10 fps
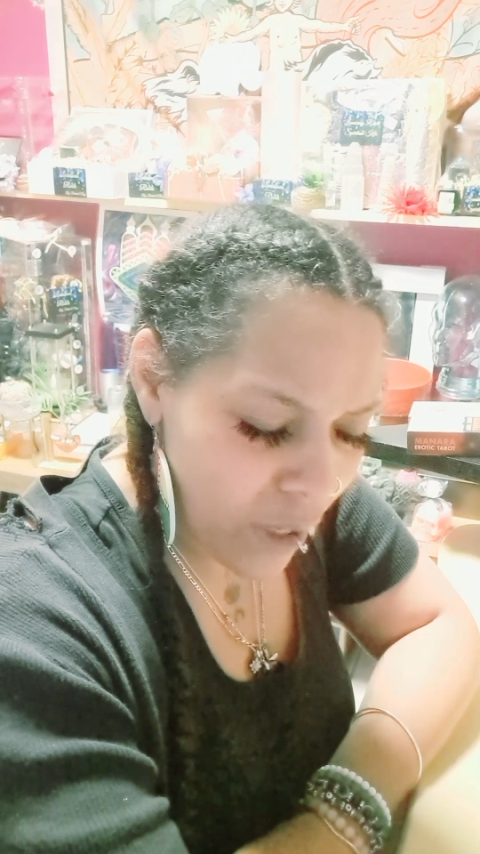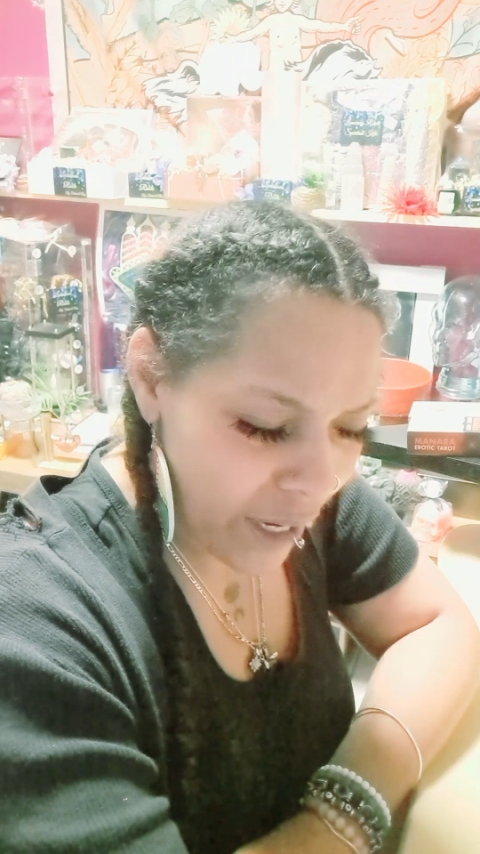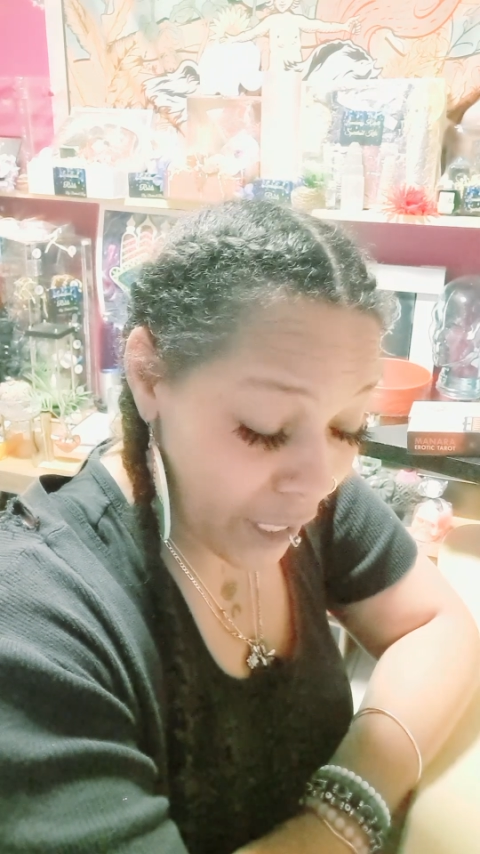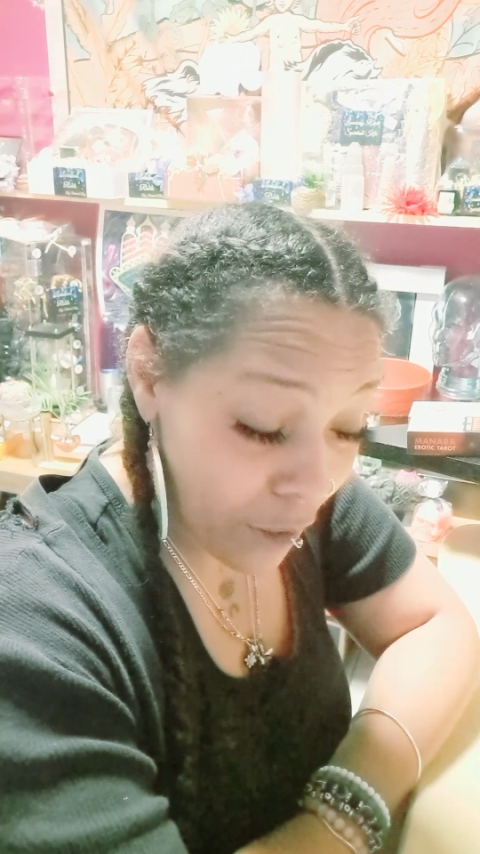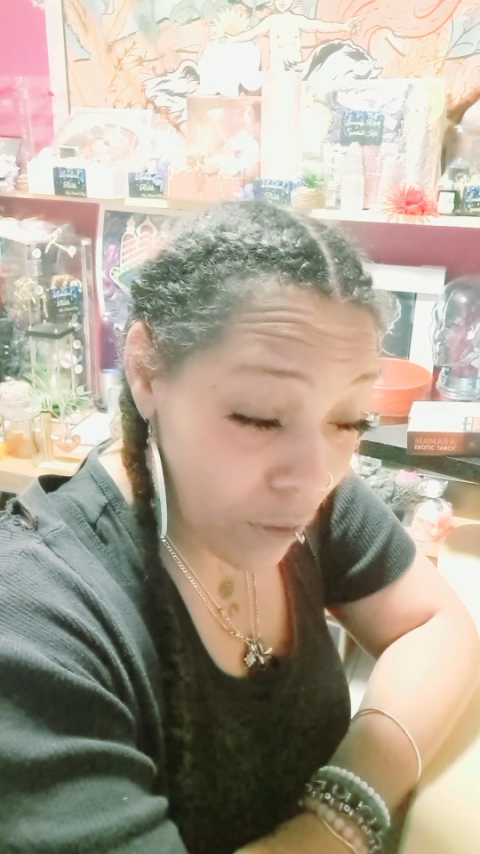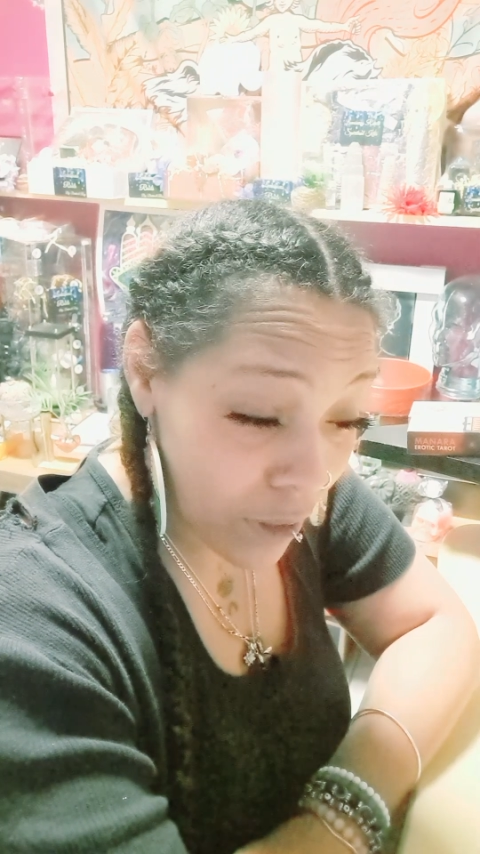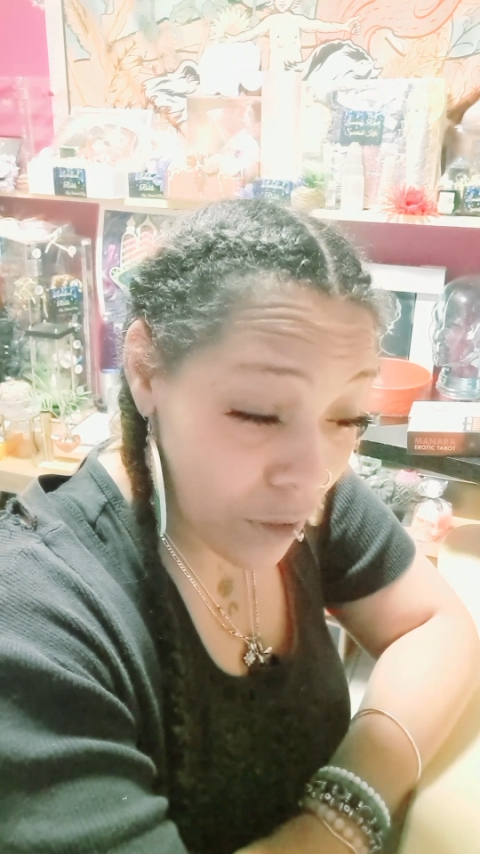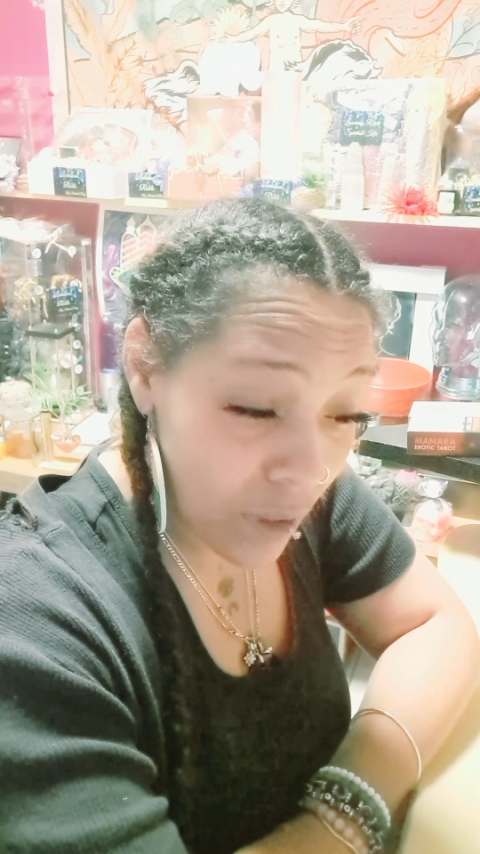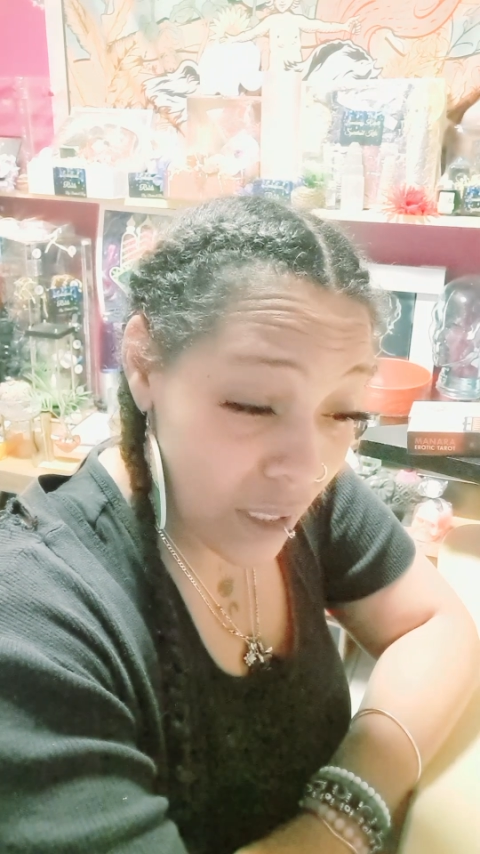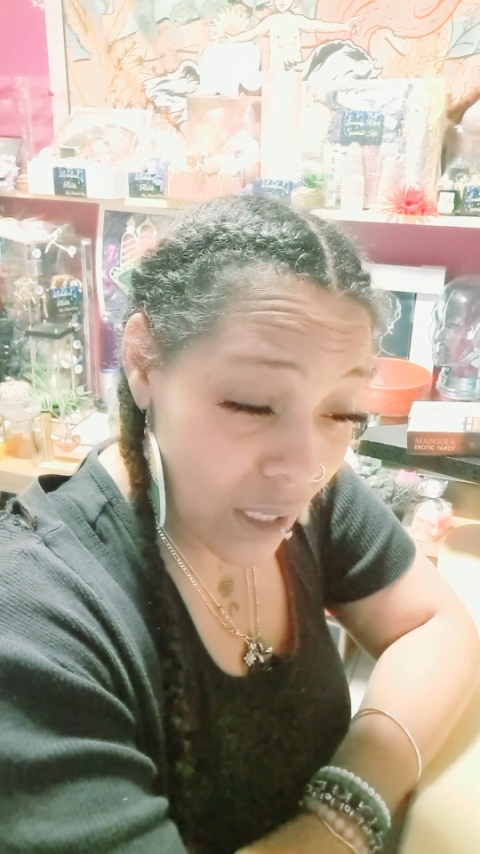I hear you
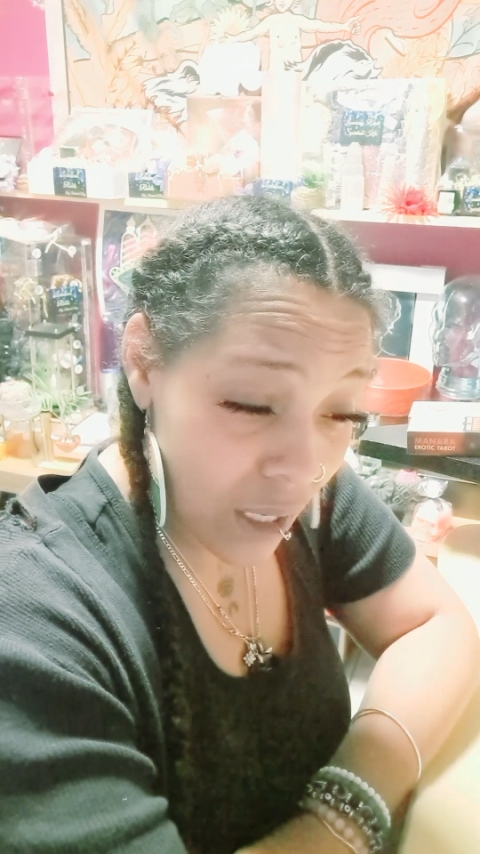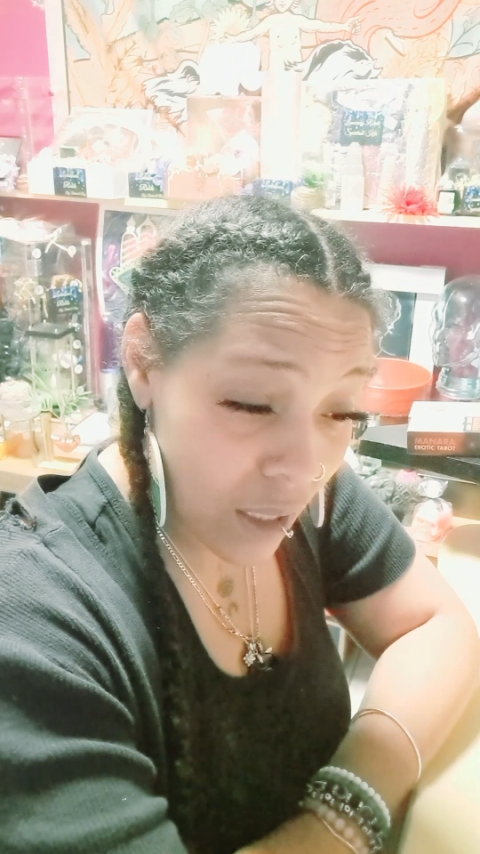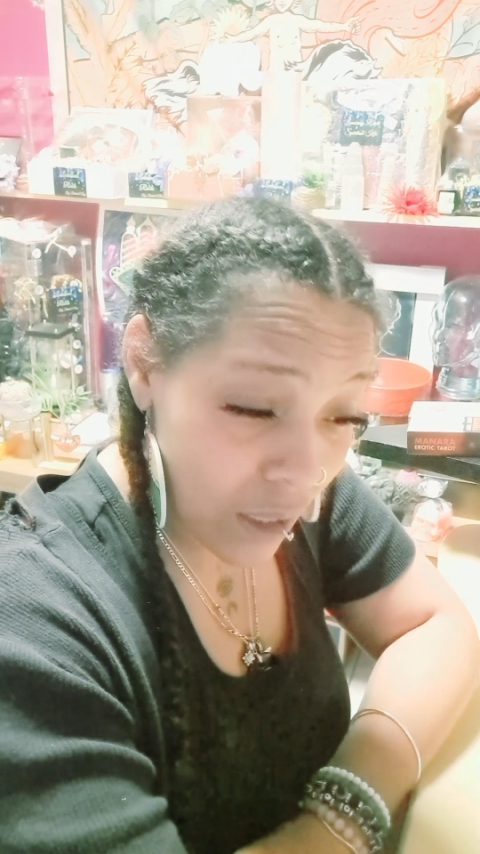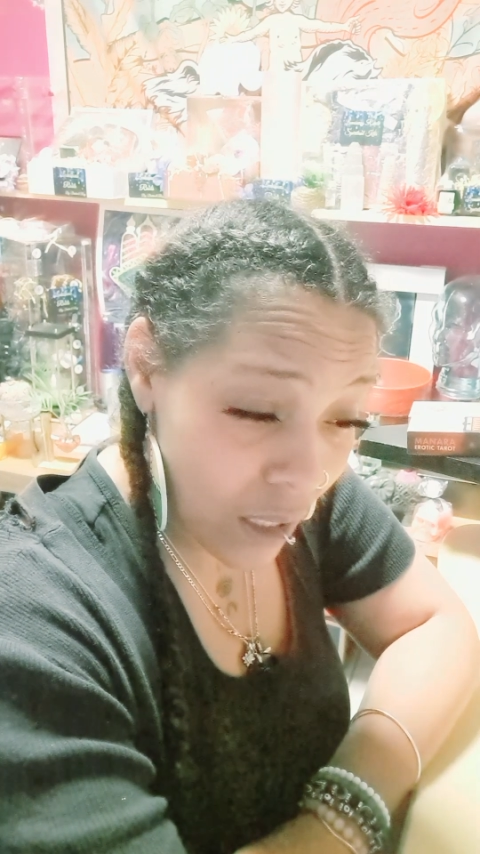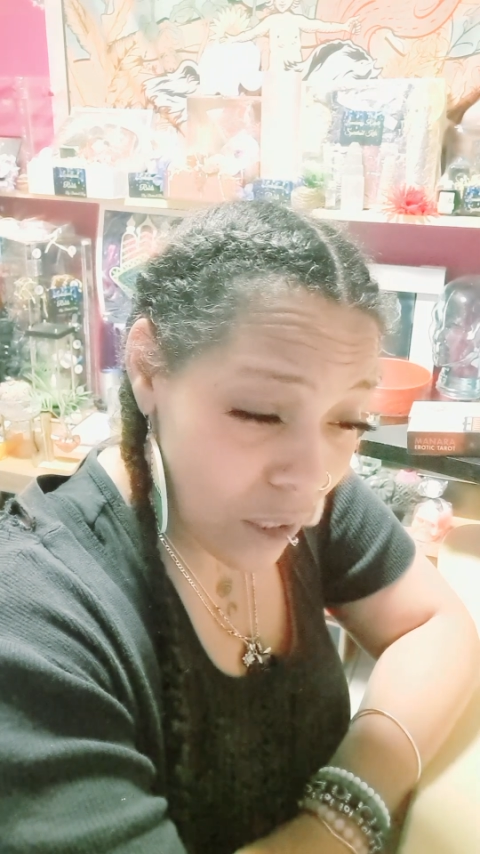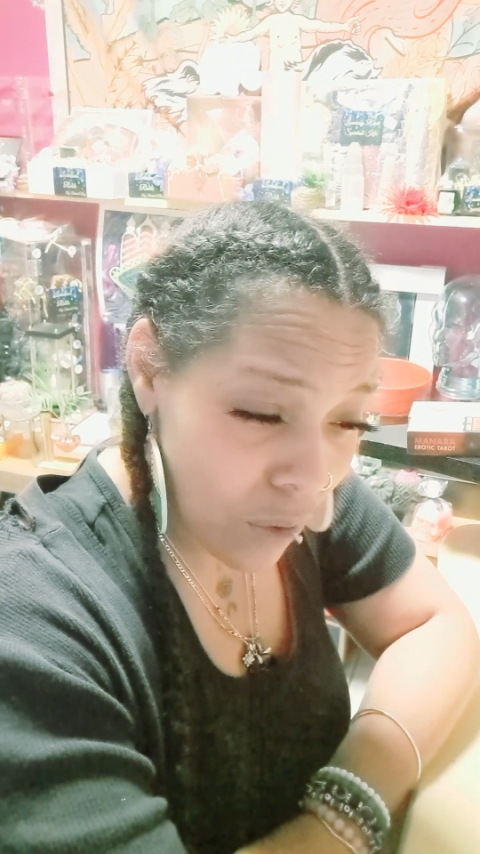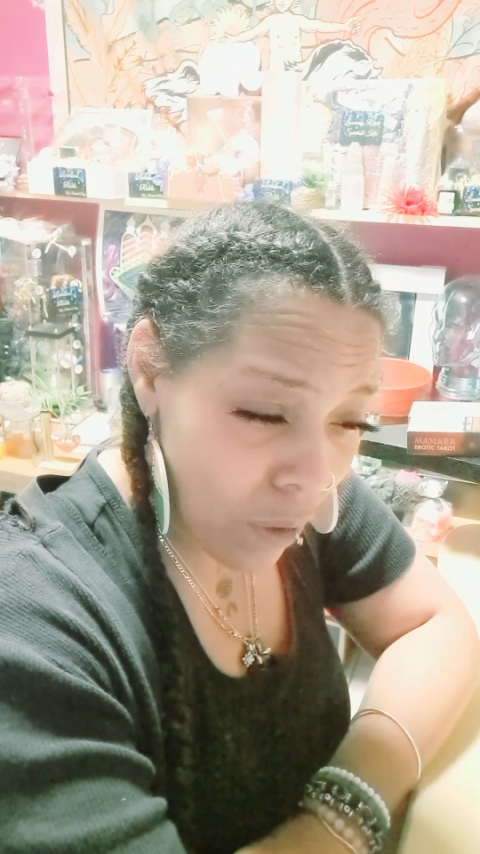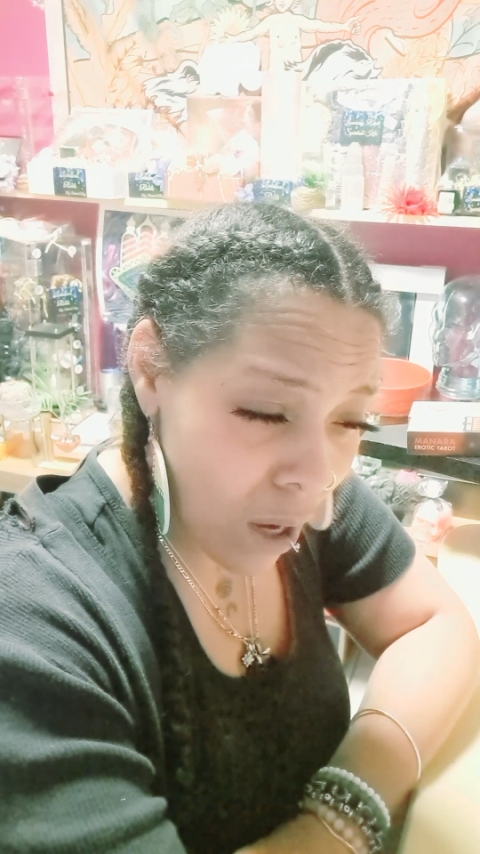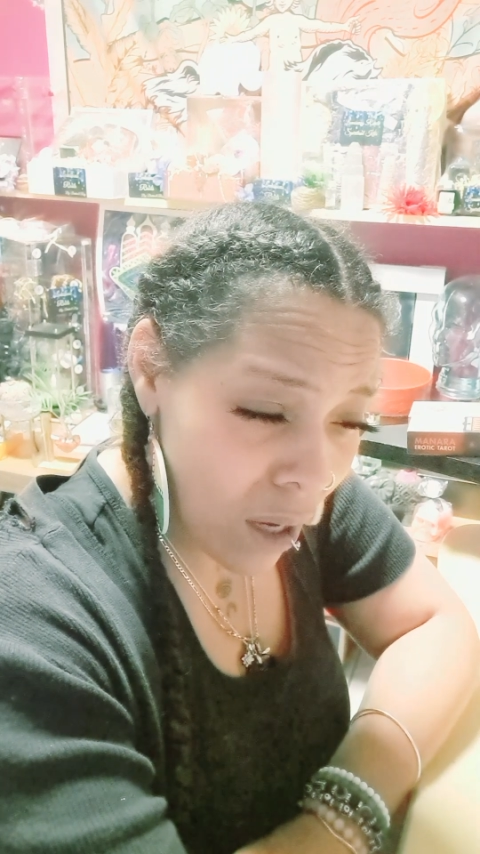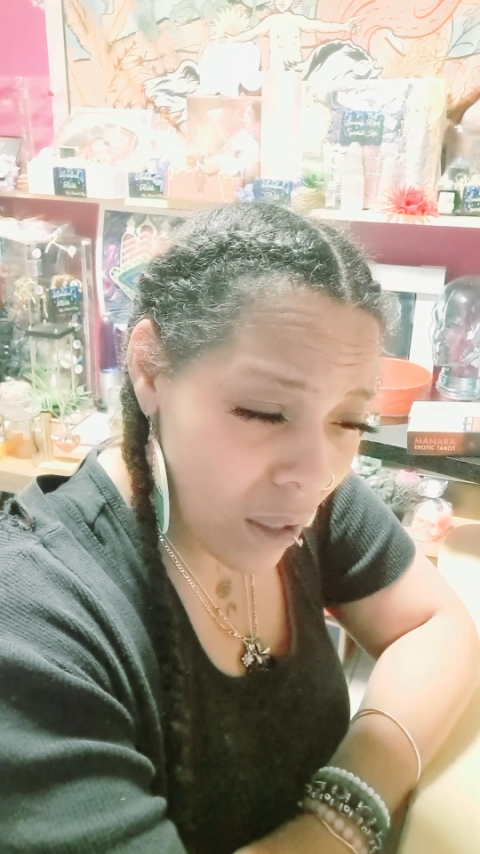literally saying, thank you,
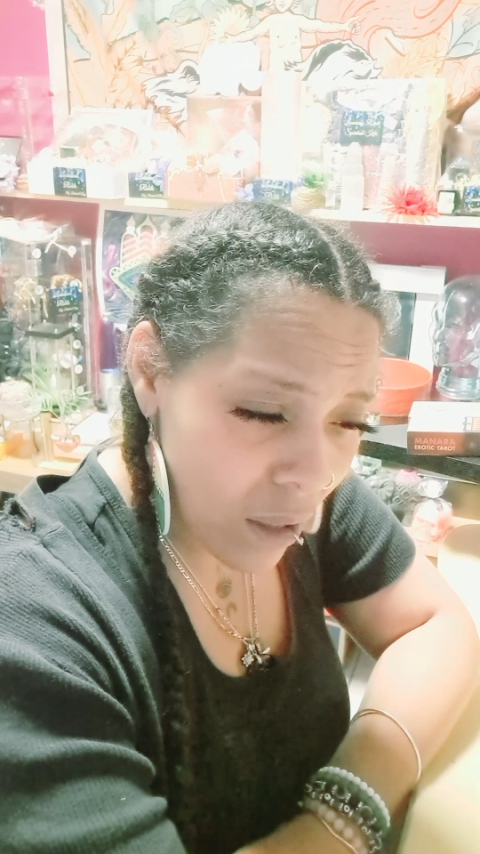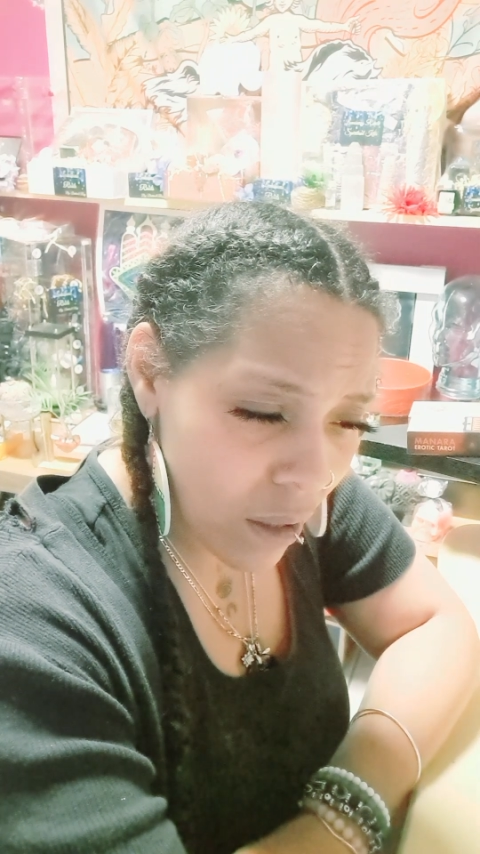God.